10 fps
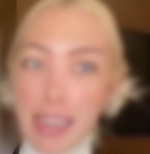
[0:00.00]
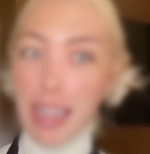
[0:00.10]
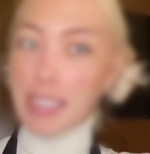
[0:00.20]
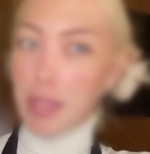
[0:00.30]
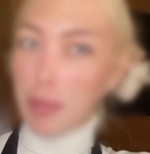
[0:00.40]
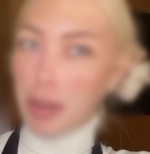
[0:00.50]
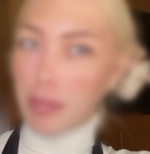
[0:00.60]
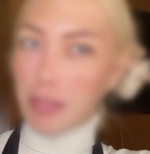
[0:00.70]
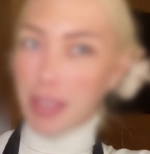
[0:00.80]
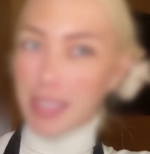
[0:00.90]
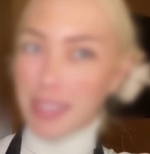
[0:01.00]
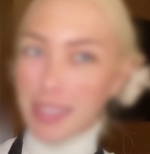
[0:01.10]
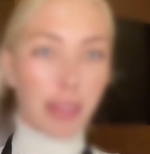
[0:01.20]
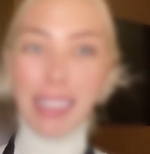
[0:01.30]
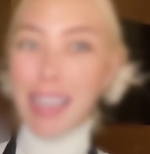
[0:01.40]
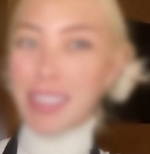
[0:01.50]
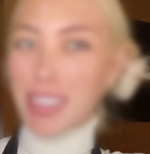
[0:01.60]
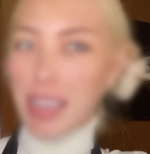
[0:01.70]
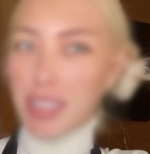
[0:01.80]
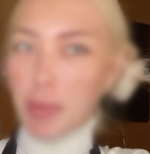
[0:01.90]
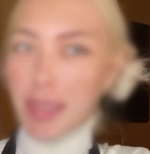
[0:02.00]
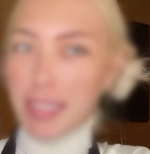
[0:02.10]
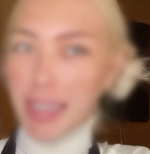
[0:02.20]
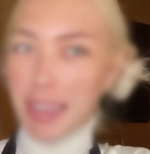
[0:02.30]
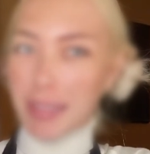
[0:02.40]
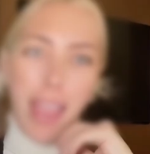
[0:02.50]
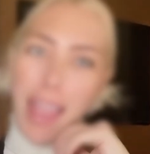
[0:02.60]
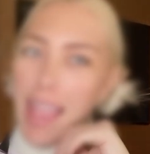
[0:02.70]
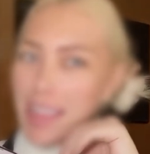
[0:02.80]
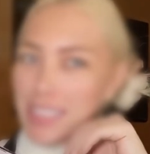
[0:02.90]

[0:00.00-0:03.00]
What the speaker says: get to the bottom of this. Let's ask ChatGPT. Hey